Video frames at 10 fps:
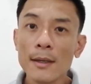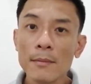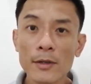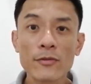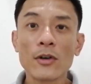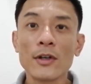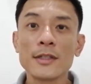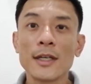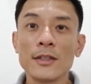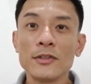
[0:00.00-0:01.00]
But of
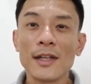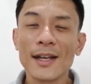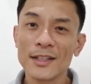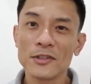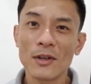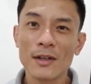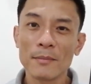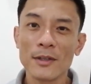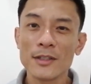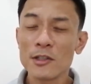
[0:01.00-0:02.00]
course, today I'd like to talk
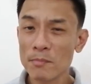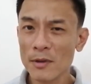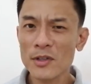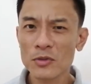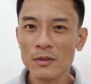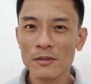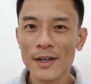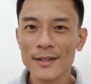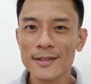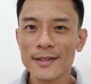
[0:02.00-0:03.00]
about spiritual
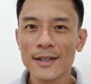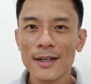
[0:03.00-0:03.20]
rest,